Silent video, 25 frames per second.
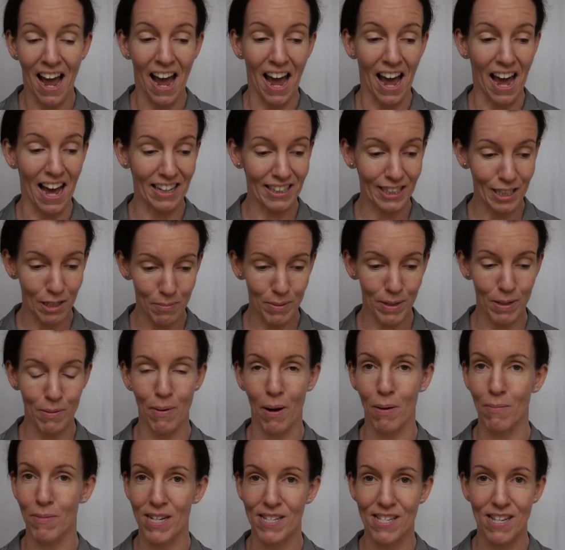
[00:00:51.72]
A little bit
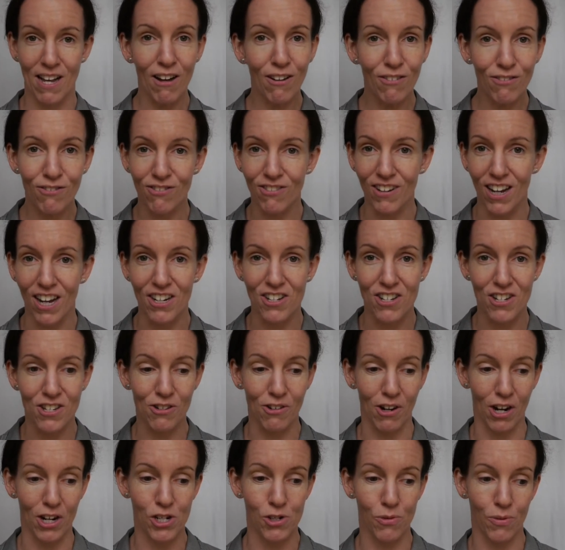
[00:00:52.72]
about myself. I
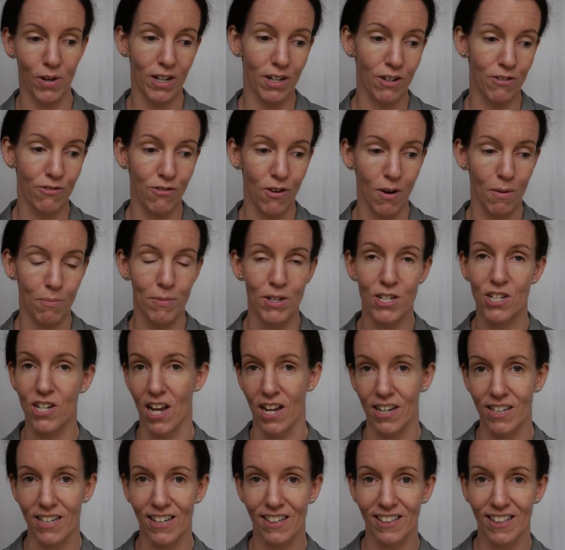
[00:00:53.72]
just graduated from
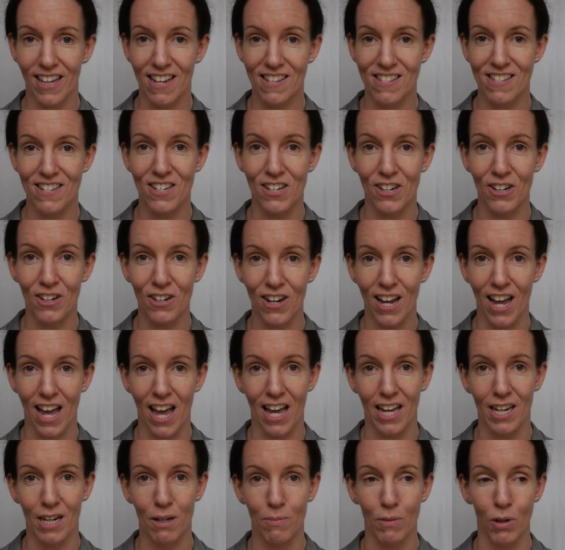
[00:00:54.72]
Bachania last year
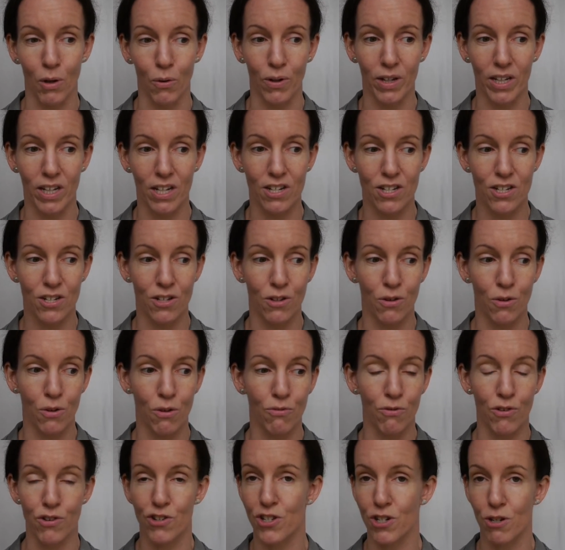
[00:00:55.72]
and I'm going
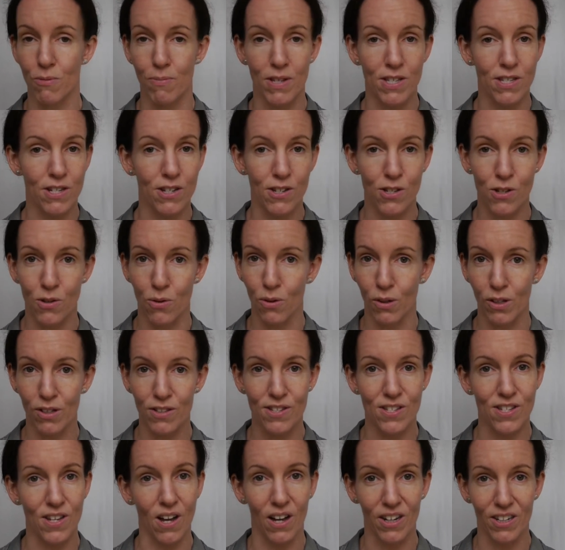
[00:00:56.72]
into first year business school
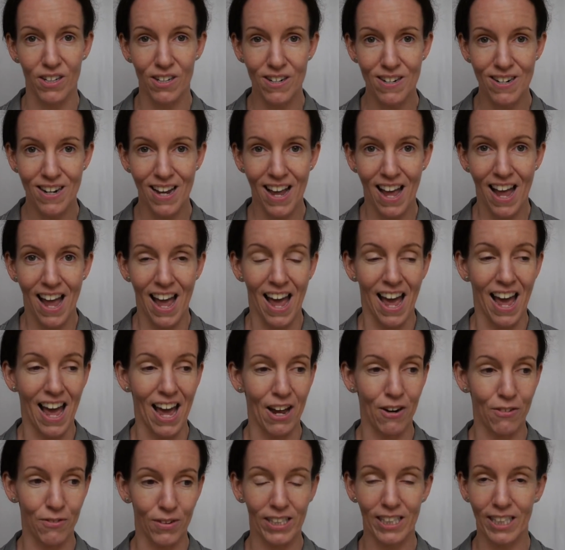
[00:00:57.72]
at Sauder
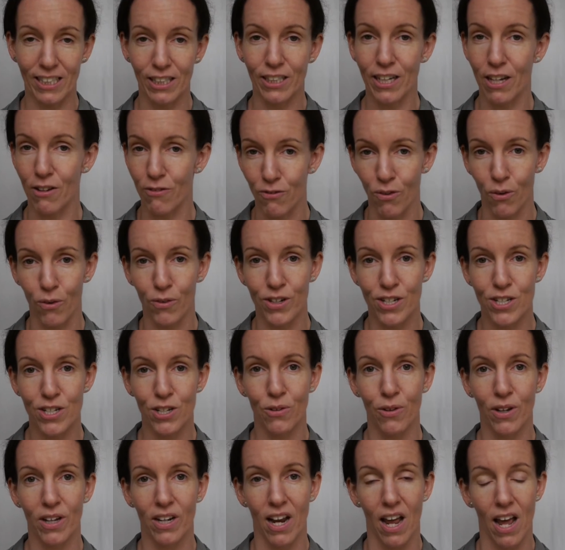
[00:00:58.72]
and really looking forward
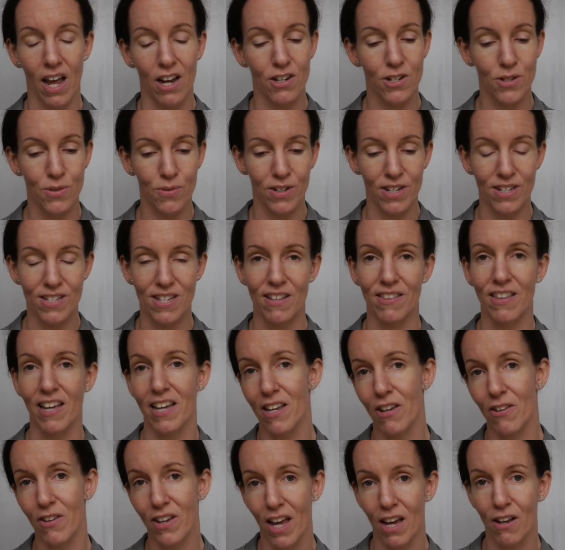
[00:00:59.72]
to it and just want to say
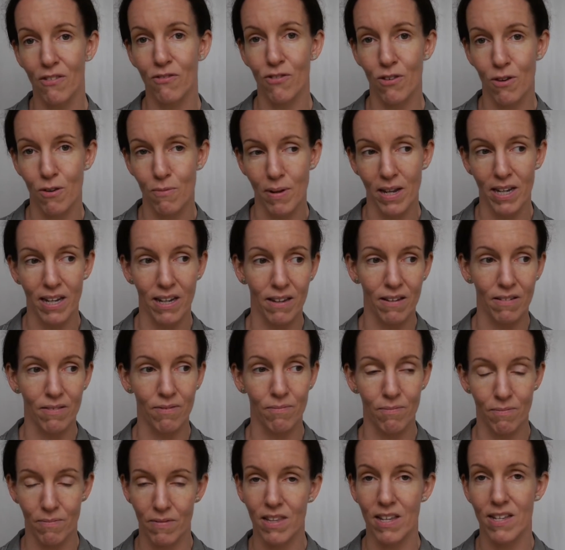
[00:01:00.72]
thank you again for
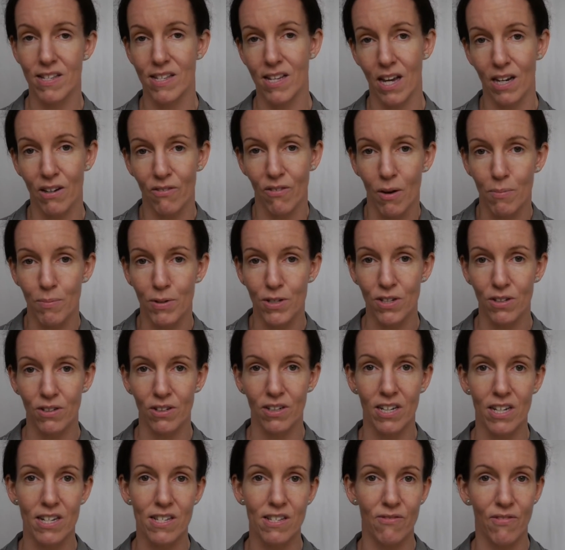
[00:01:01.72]
making these kind of
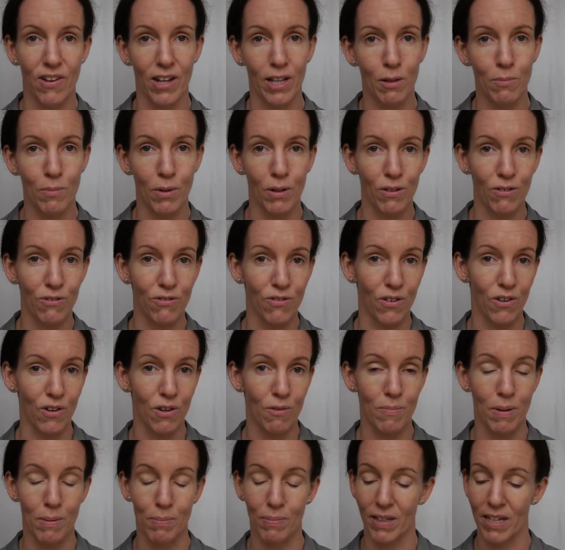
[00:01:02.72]
opportunities available
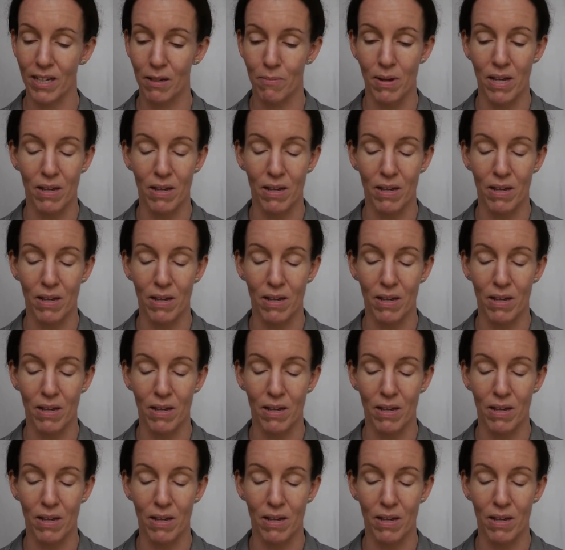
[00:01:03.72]
for people like